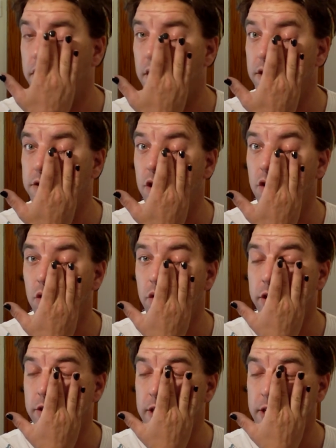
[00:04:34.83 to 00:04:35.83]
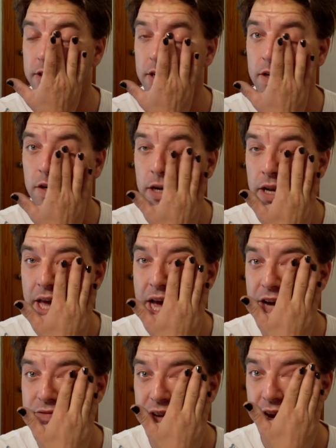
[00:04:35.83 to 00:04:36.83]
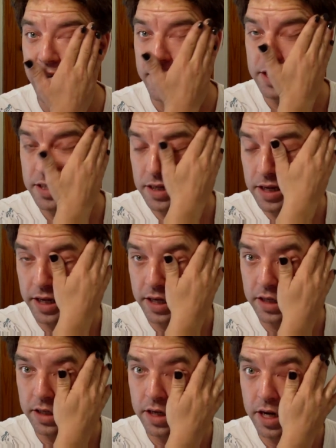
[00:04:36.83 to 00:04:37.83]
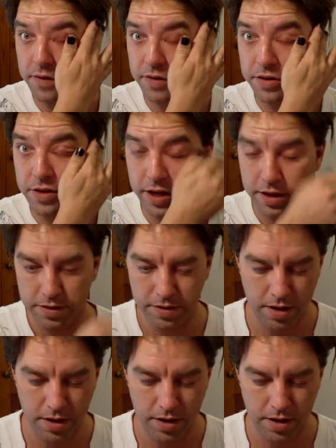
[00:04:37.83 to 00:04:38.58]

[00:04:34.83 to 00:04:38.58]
guess all lawyers out there are going to laugh at and everything.